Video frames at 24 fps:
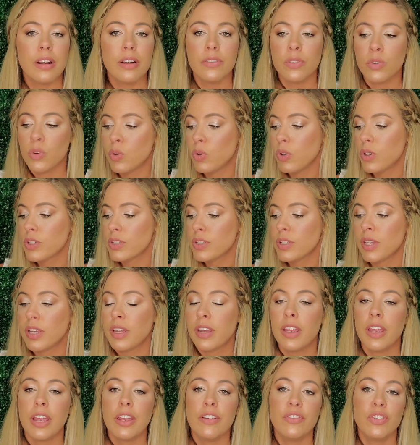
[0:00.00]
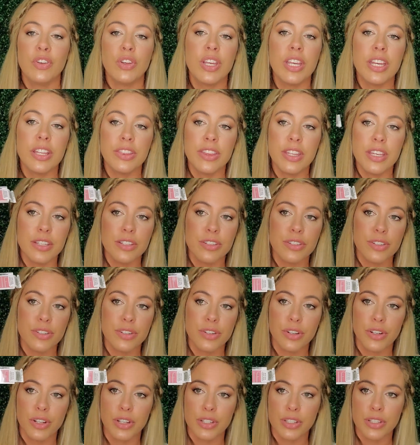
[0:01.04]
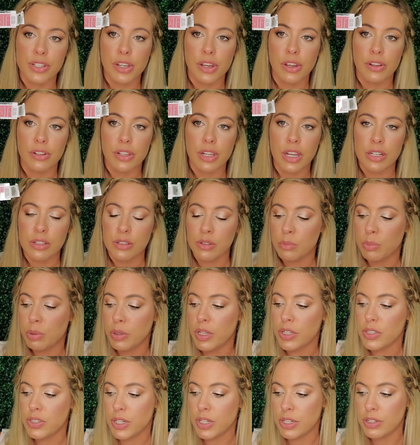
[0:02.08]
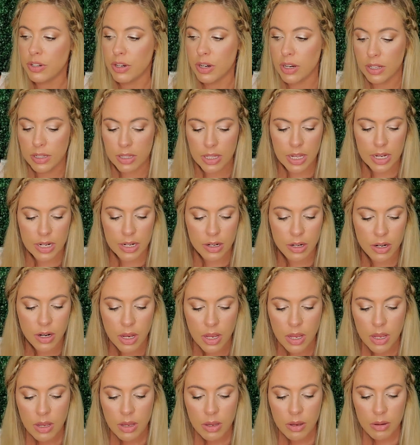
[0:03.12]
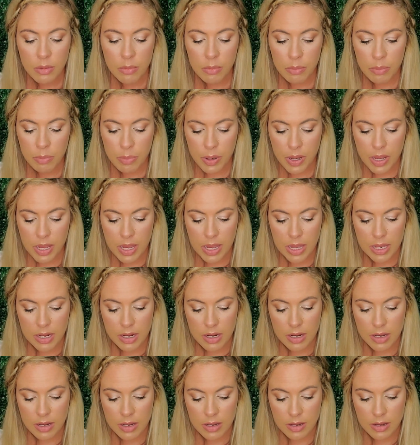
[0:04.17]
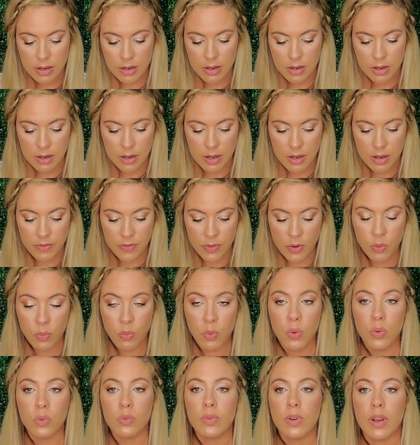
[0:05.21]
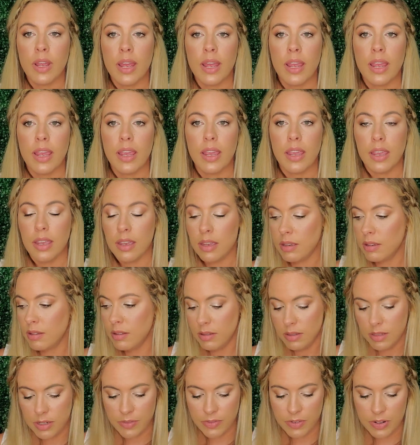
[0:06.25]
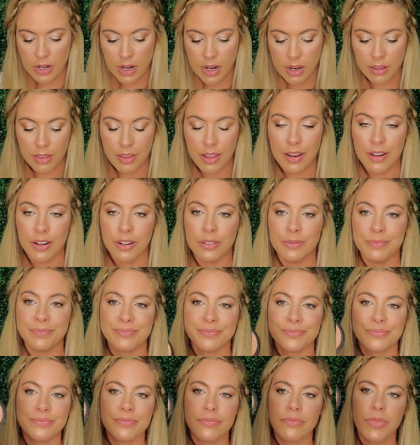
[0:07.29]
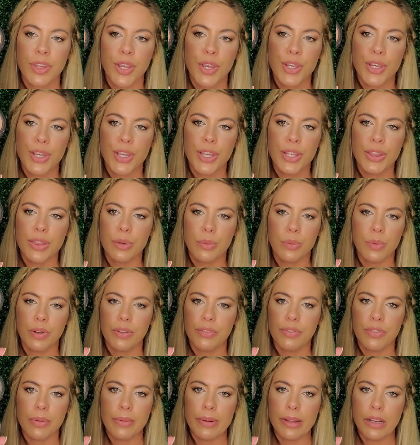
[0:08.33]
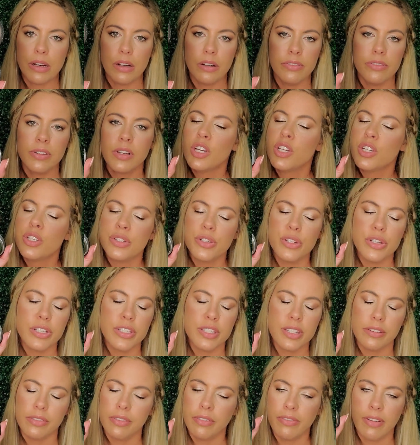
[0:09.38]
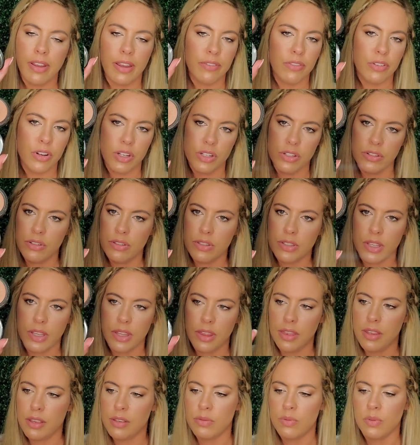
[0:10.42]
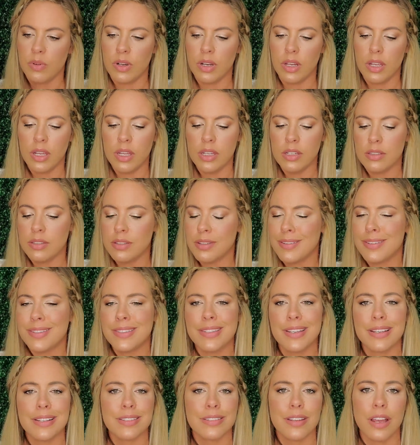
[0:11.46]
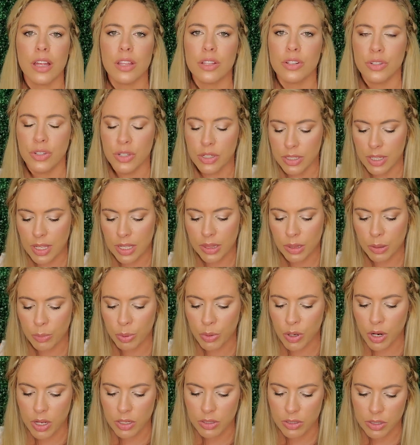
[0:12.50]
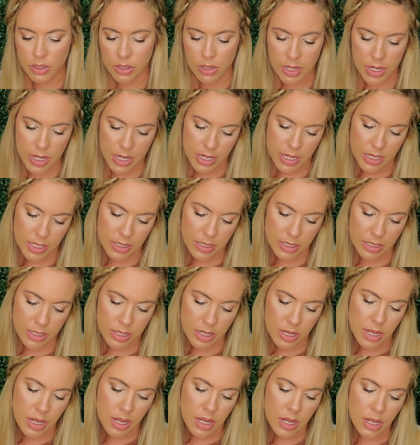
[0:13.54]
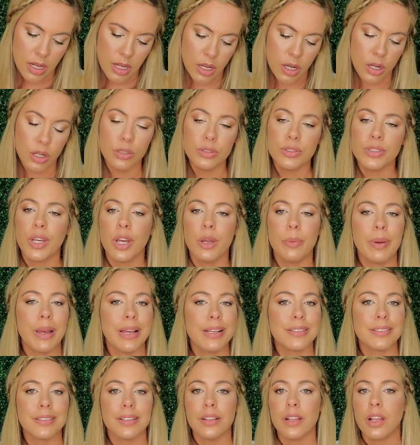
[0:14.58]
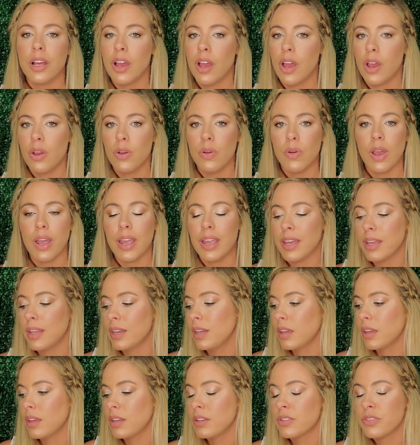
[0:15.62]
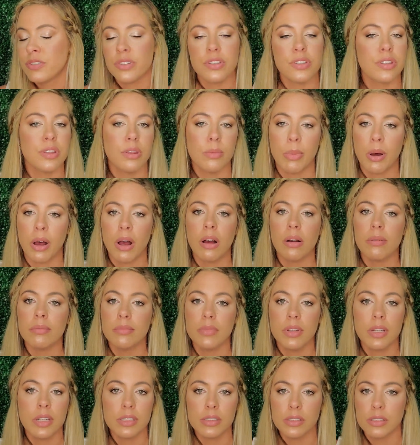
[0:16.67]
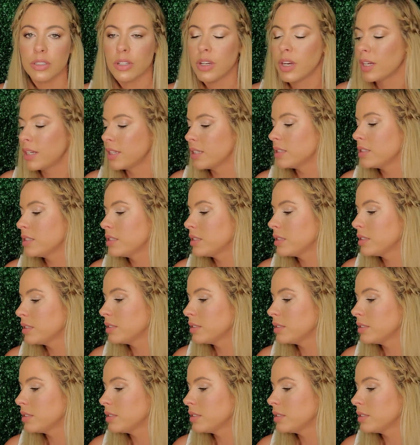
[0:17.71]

of course, if you get this, you're good to go. You got your blush and your highlighter. But if you're wanting a different highlighter, get the one from e.l.f. Do yourself a favor and just get this one. It's $6 just like the bronzer. It's called Topaz Glow. It's just the bomb. It's the greatest.